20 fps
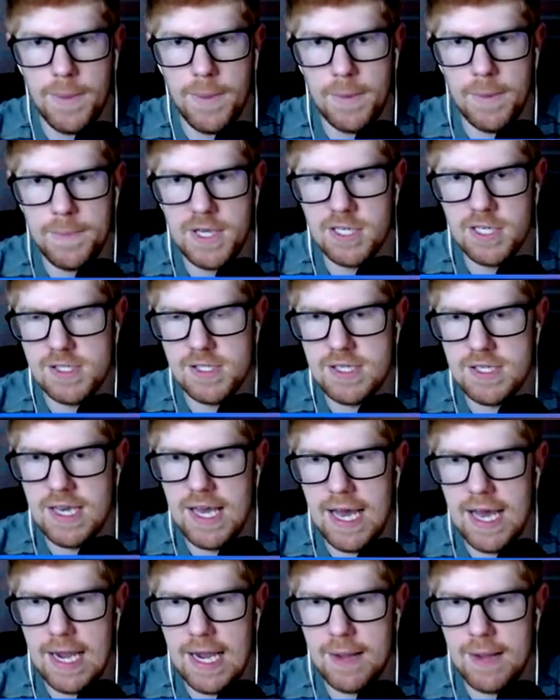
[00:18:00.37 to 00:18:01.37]
but peach is
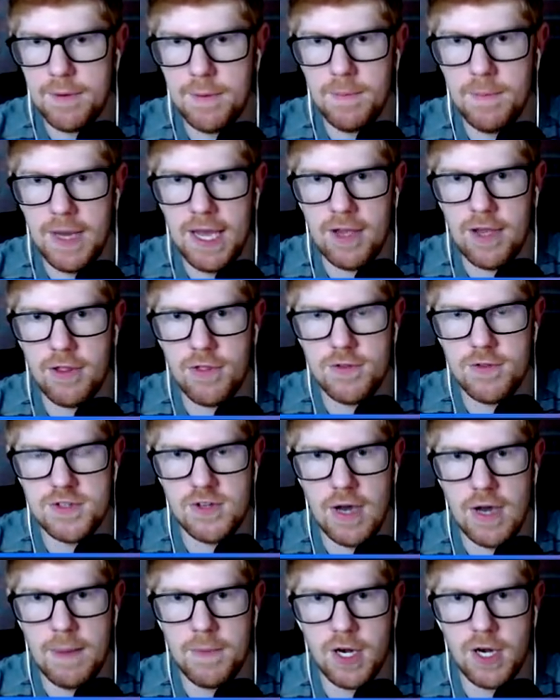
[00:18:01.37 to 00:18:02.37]
not coming back
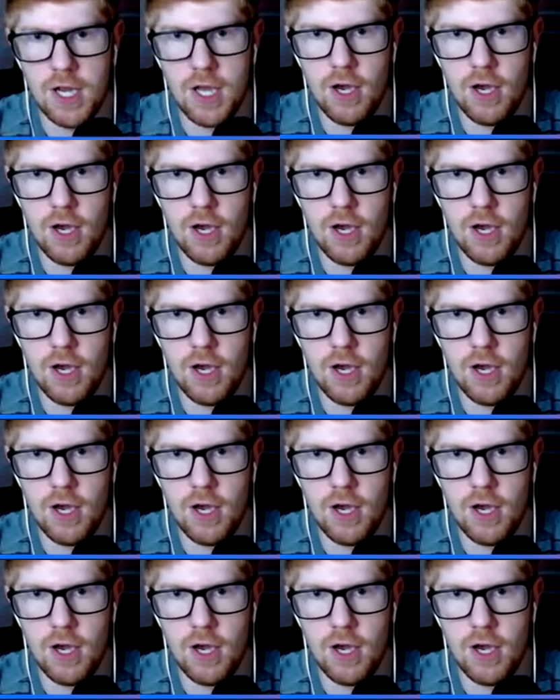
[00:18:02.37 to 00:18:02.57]
so i'm gonna